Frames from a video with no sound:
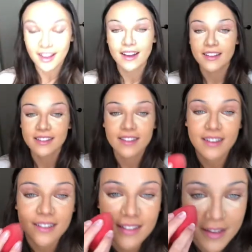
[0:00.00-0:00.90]
I
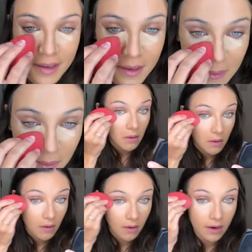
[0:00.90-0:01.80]
can see you.
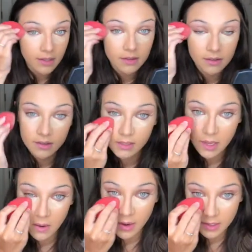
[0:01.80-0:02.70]
Alright. So
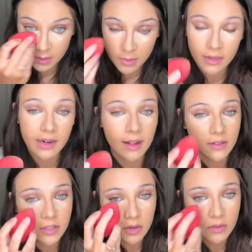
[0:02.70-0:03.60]
I just blend it out,
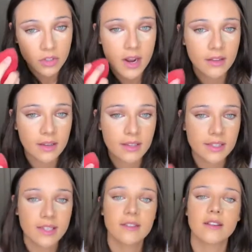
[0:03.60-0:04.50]
and don't drag the
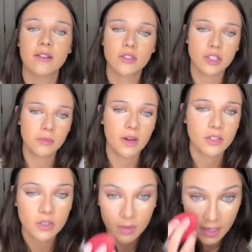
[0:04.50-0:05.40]
concealer down too
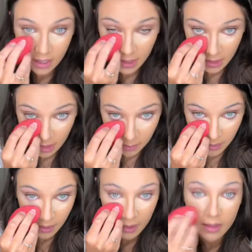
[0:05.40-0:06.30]
much. You want to kind of keep
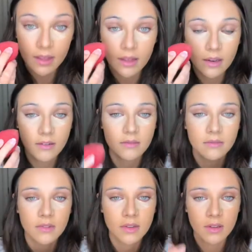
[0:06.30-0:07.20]
it like in
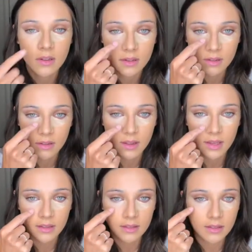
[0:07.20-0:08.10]

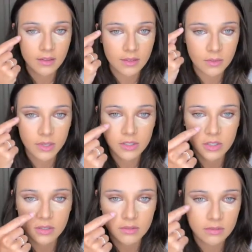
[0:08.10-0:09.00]
like this region.